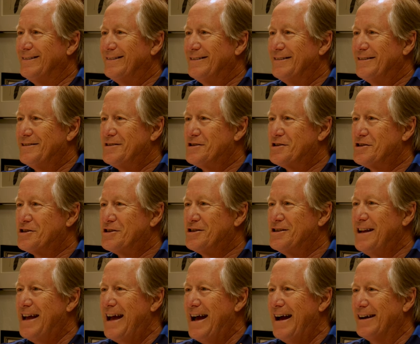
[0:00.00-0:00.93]
All right.
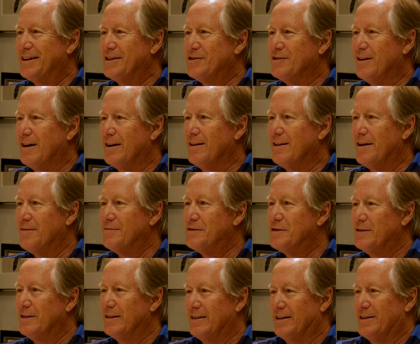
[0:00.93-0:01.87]
Snagged you. I love
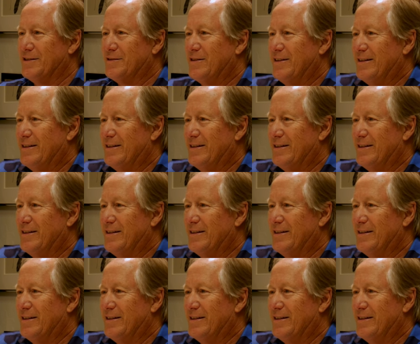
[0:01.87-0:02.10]
doing this.